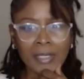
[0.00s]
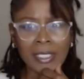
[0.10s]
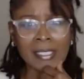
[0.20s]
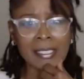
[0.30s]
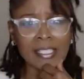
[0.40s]

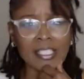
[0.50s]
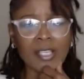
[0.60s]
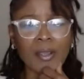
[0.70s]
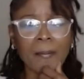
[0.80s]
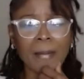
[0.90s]
It says
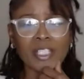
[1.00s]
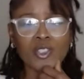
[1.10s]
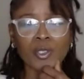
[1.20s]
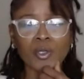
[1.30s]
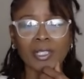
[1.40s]
here, make
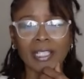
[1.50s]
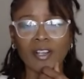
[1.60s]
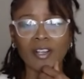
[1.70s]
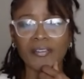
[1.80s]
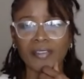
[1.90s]
sure you click
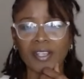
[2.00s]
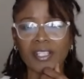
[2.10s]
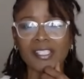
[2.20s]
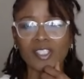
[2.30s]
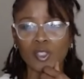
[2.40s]
on the
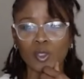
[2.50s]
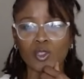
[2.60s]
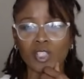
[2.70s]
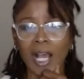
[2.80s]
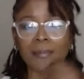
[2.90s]
various
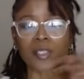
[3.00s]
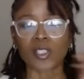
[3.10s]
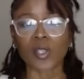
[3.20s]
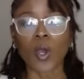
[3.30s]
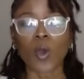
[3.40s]
search options,